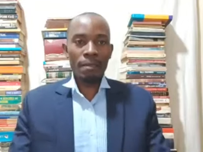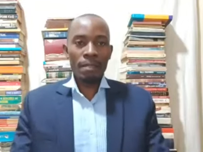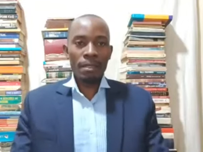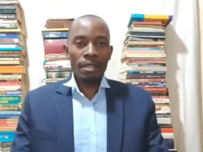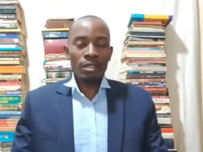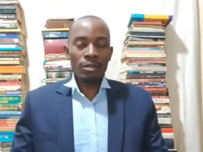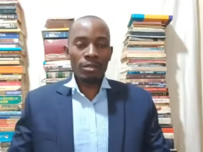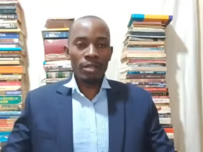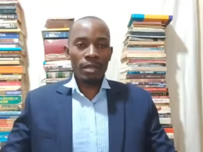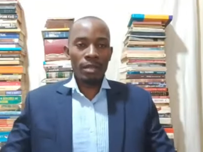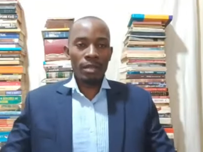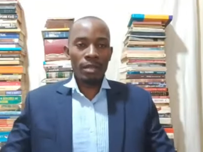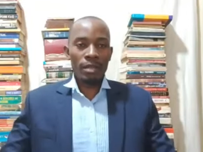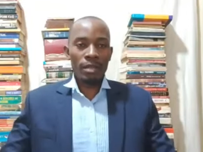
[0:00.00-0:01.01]
Today we
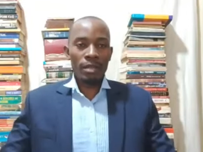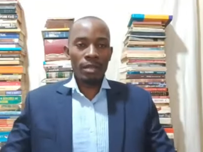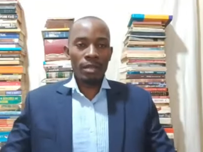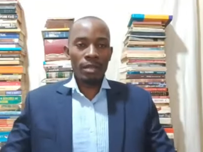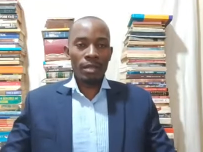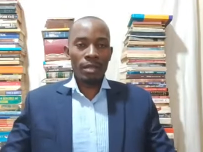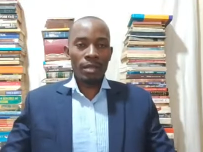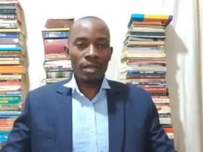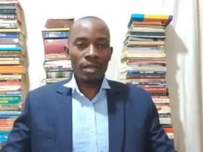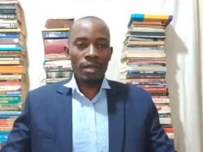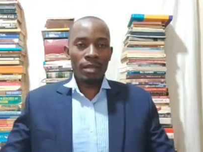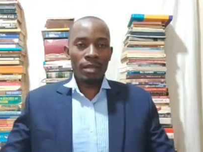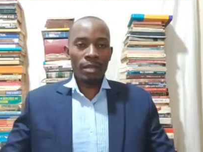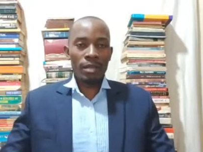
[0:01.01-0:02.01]

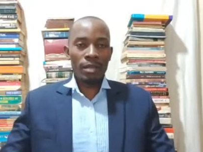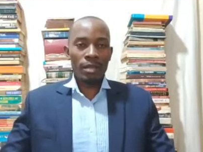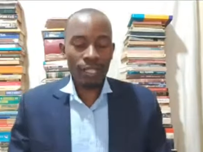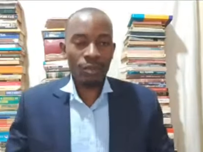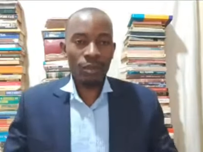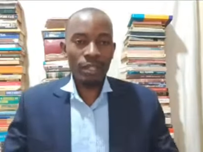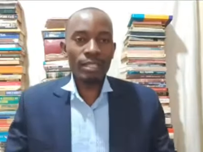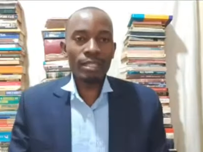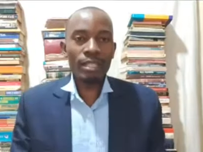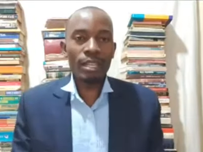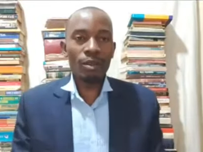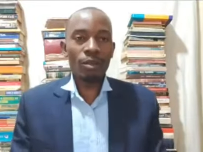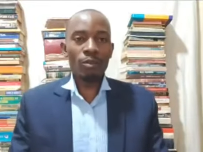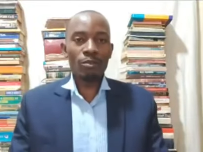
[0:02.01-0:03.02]
discuss what is the law
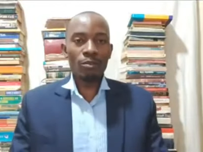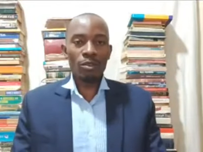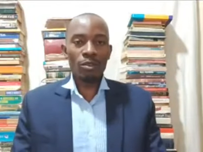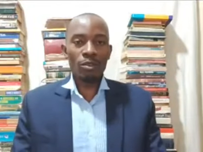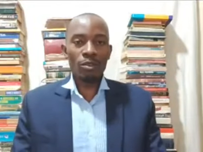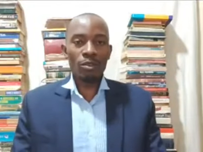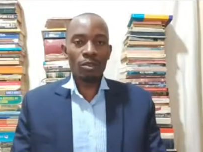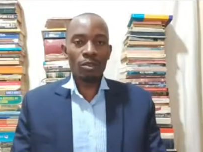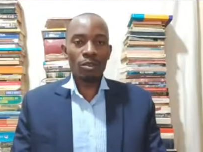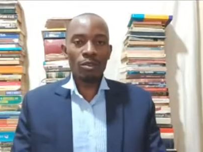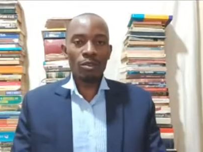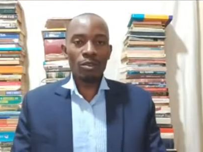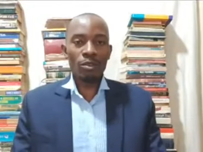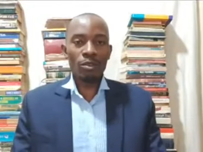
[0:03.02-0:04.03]
of contract,
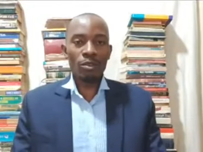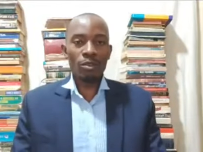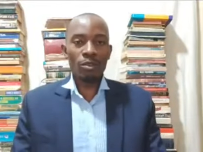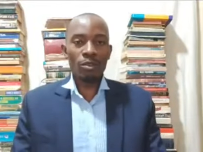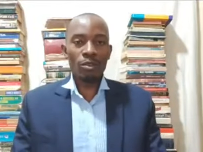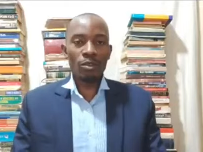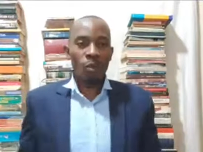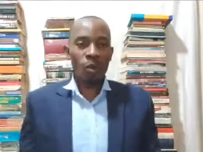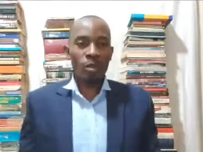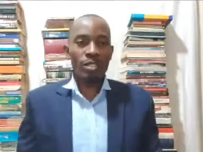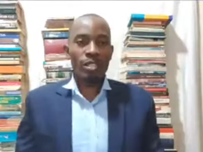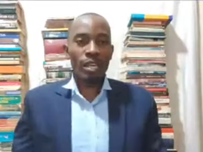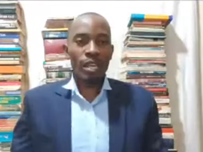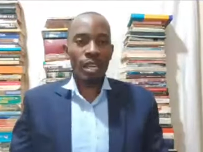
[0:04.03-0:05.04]
what
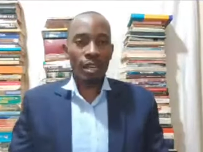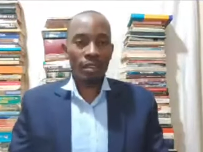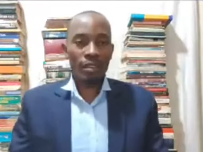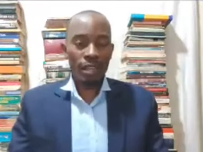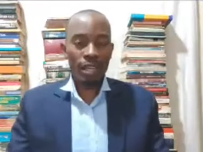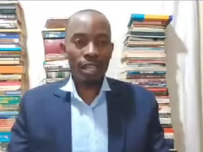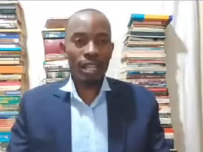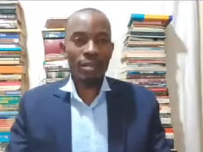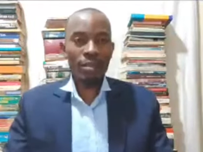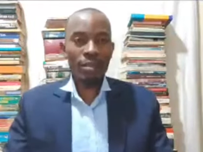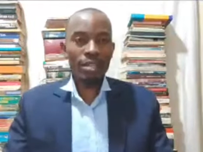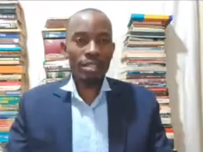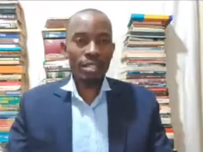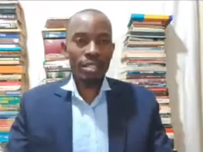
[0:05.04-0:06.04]
are the
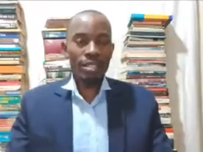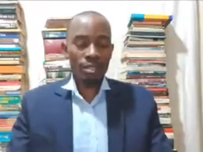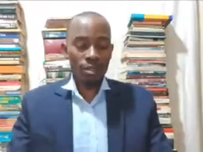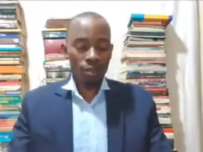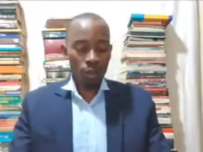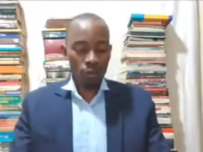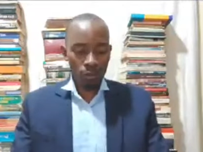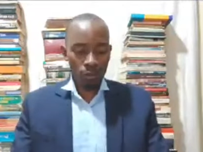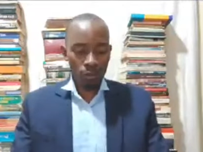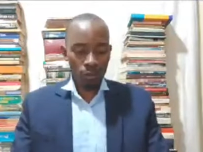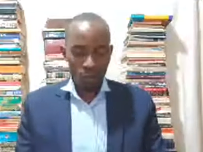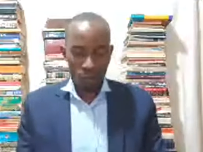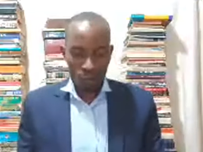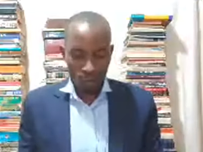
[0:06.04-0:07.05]
elements of law of
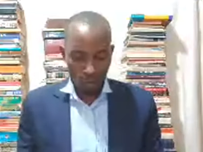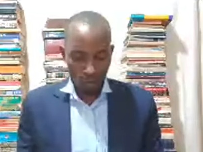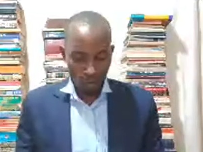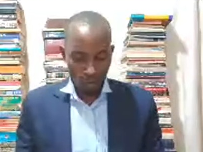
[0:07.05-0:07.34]
contract,